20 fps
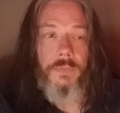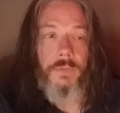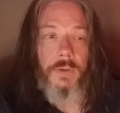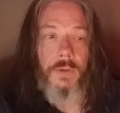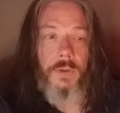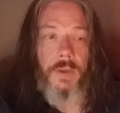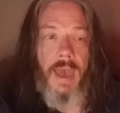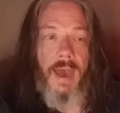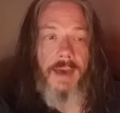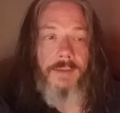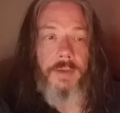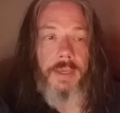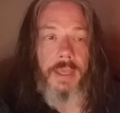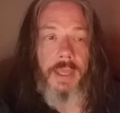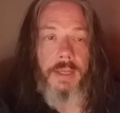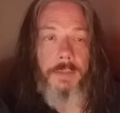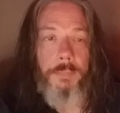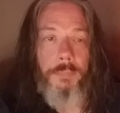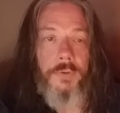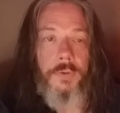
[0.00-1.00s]
having
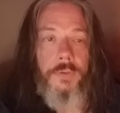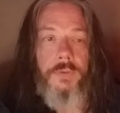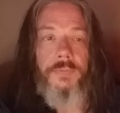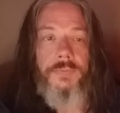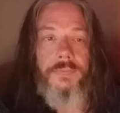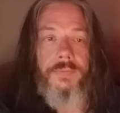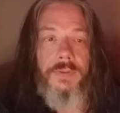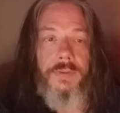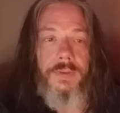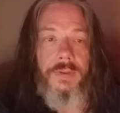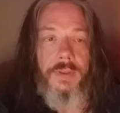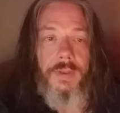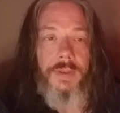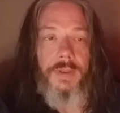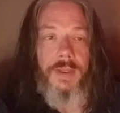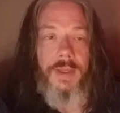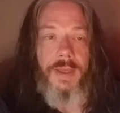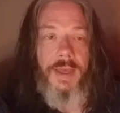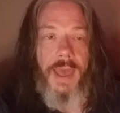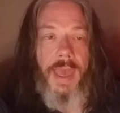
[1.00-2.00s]
any proof,
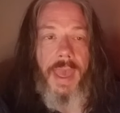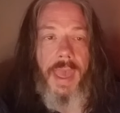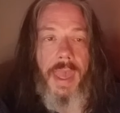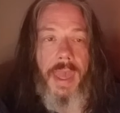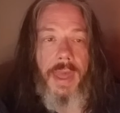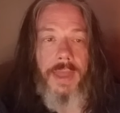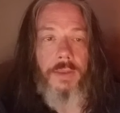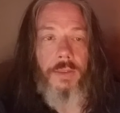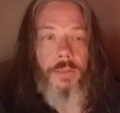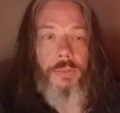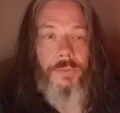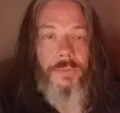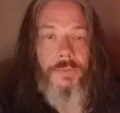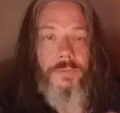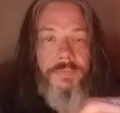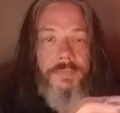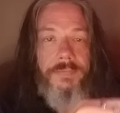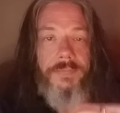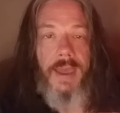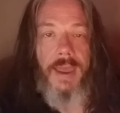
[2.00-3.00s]
and through
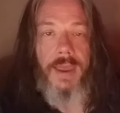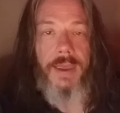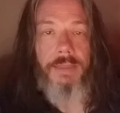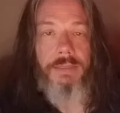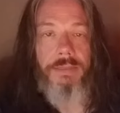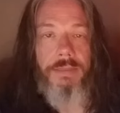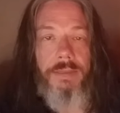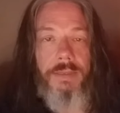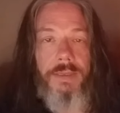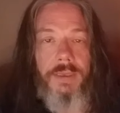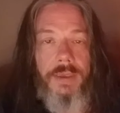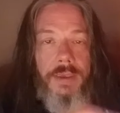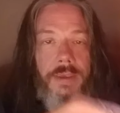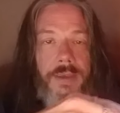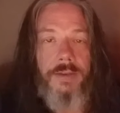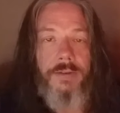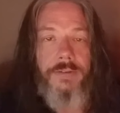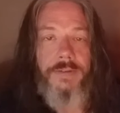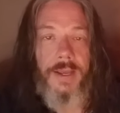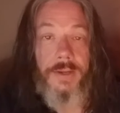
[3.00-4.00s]
faith, He
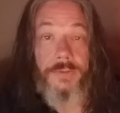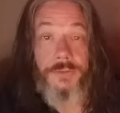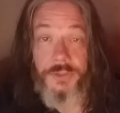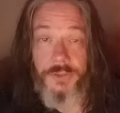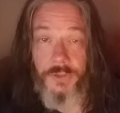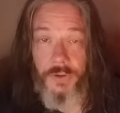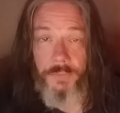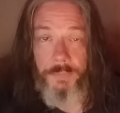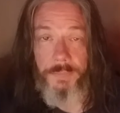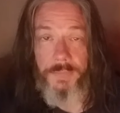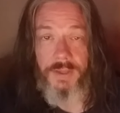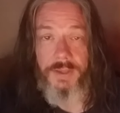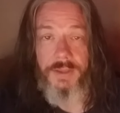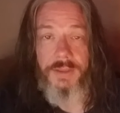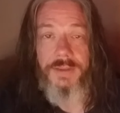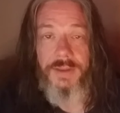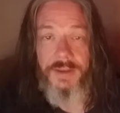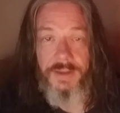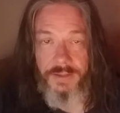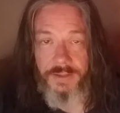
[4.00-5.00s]
has now shown me
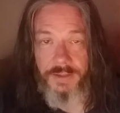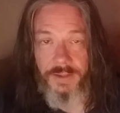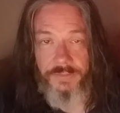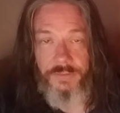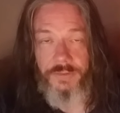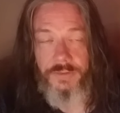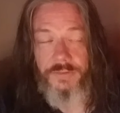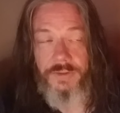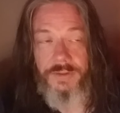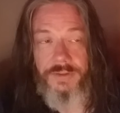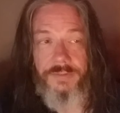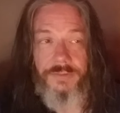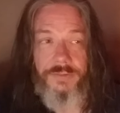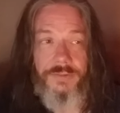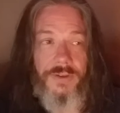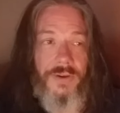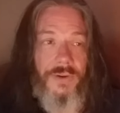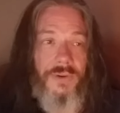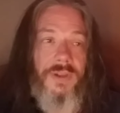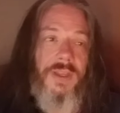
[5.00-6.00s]
that He does exist.
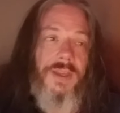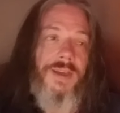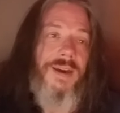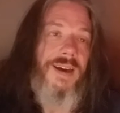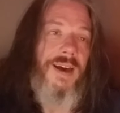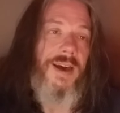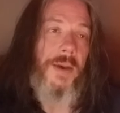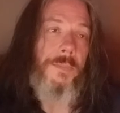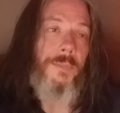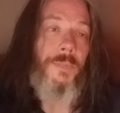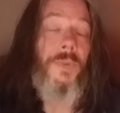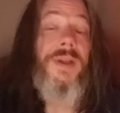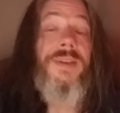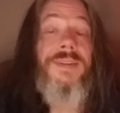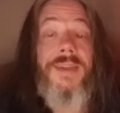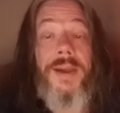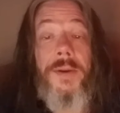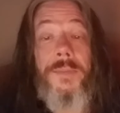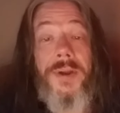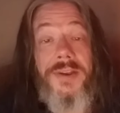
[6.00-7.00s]
So one
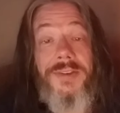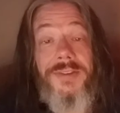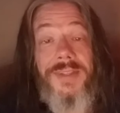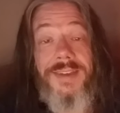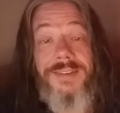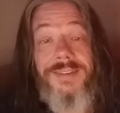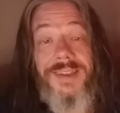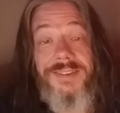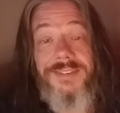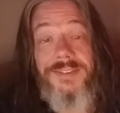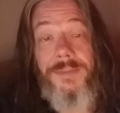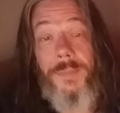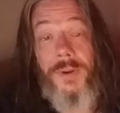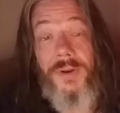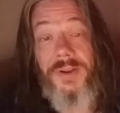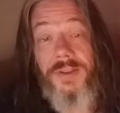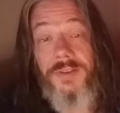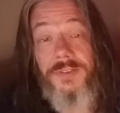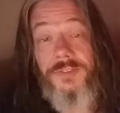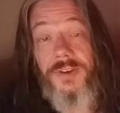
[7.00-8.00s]
day I want to do that
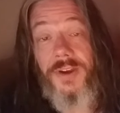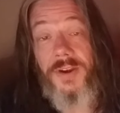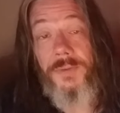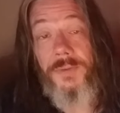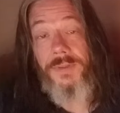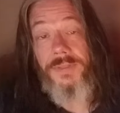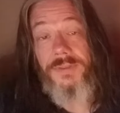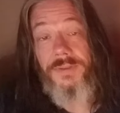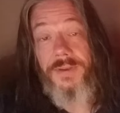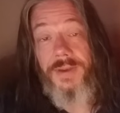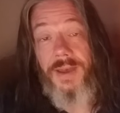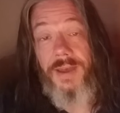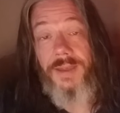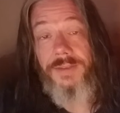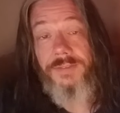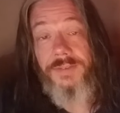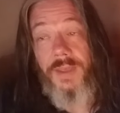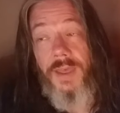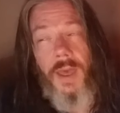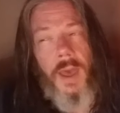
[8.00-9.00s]
testimony and share it you
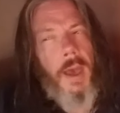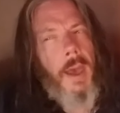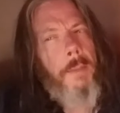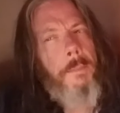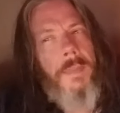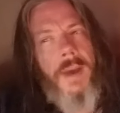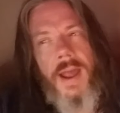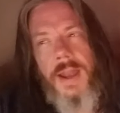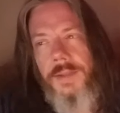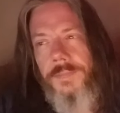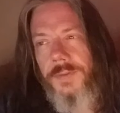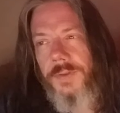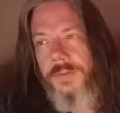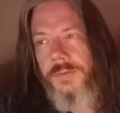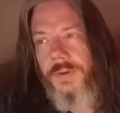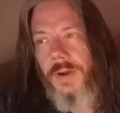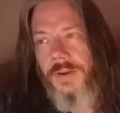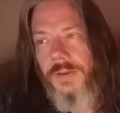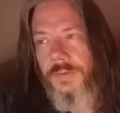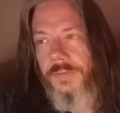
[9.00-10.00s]
guys. I might even
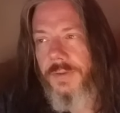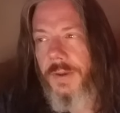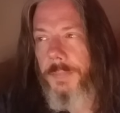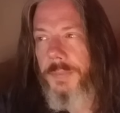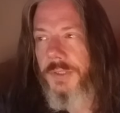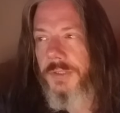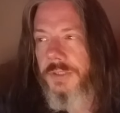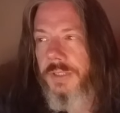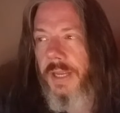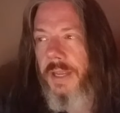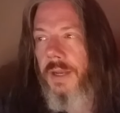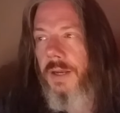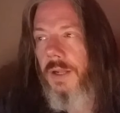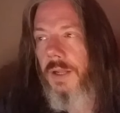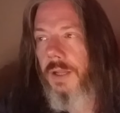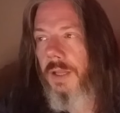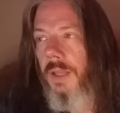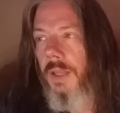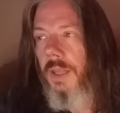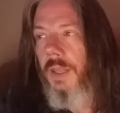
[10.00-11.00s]
start a separate
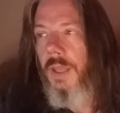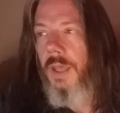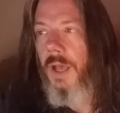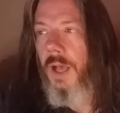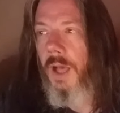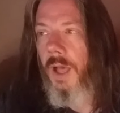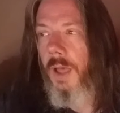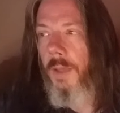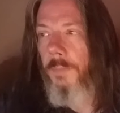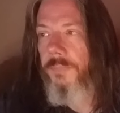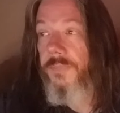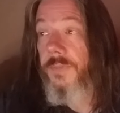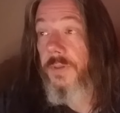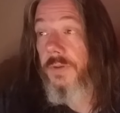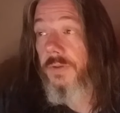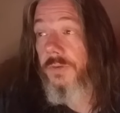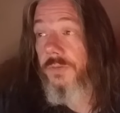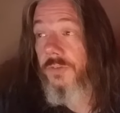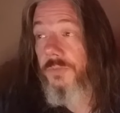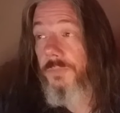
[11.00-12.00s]
channel
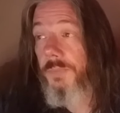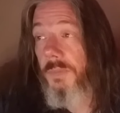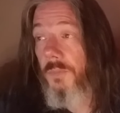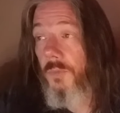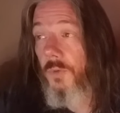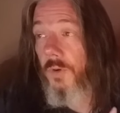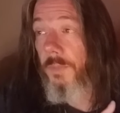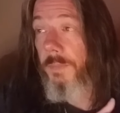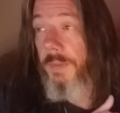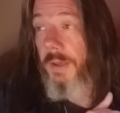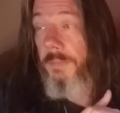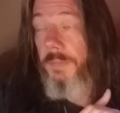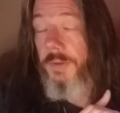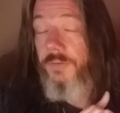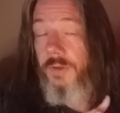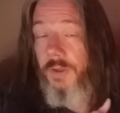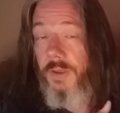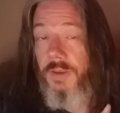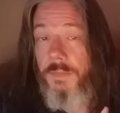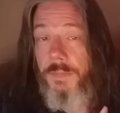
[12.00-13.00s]
that'll just be more about me
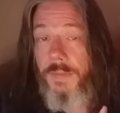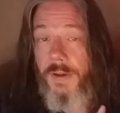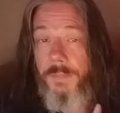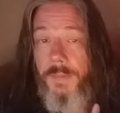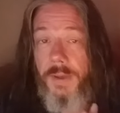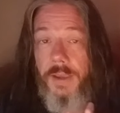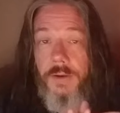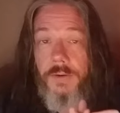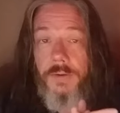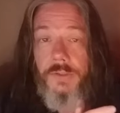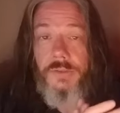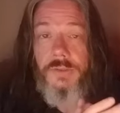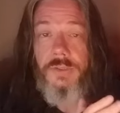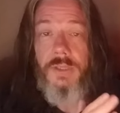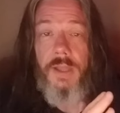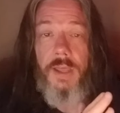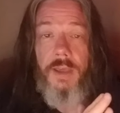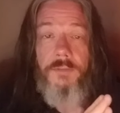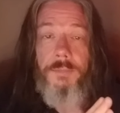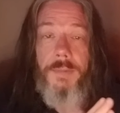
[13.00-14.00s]
talking about my Christian
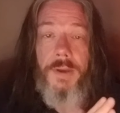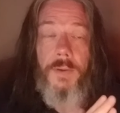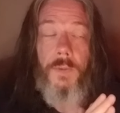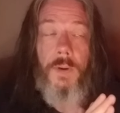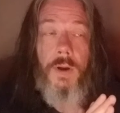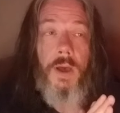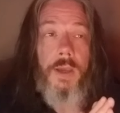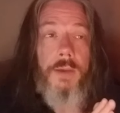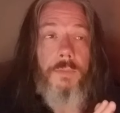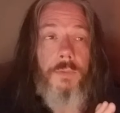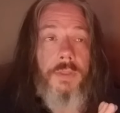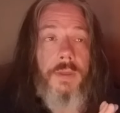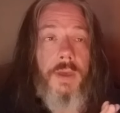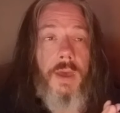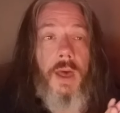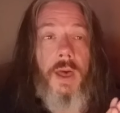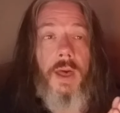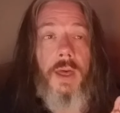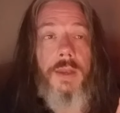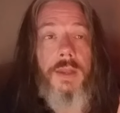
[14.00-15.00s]
life, my walk with
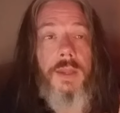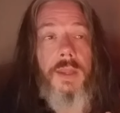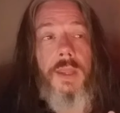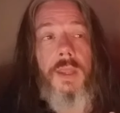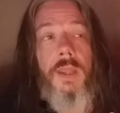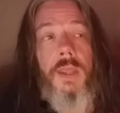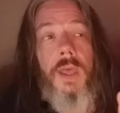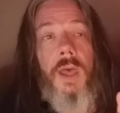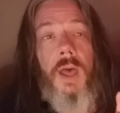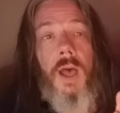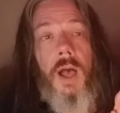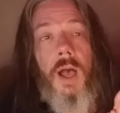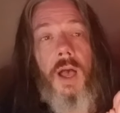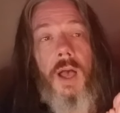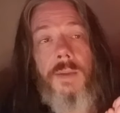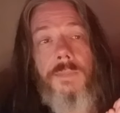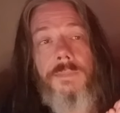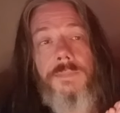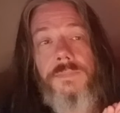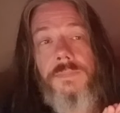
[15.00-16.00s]
God.
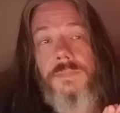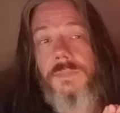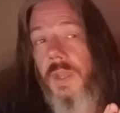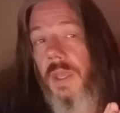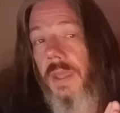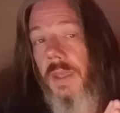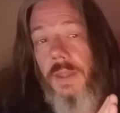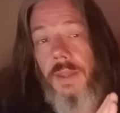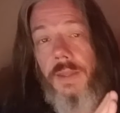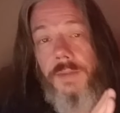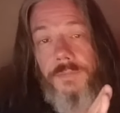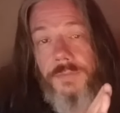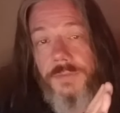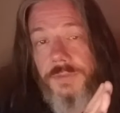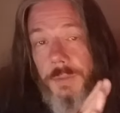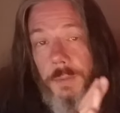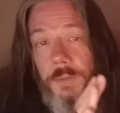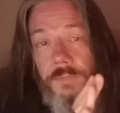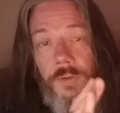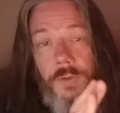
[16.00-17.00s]
And for
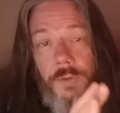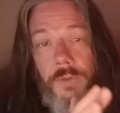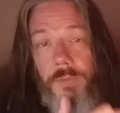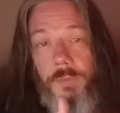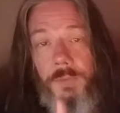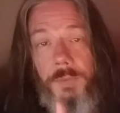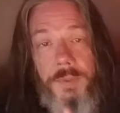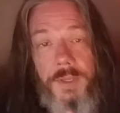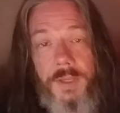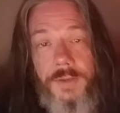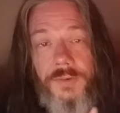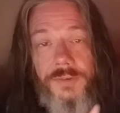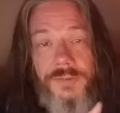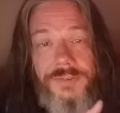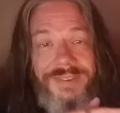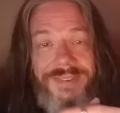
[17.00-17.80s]
some of you that would be interested